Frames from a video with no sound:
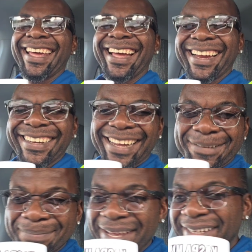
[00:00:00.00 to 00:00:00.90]
And
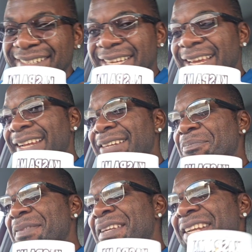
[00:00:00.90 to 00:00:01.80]
that being said,
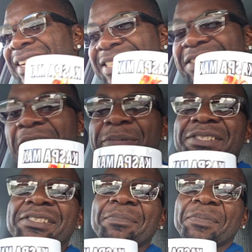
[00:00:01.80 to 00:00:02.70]
let's grab a
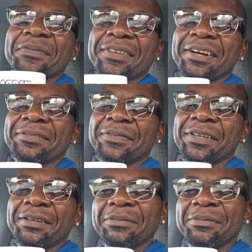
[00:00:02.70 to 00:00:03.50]
sip of coffee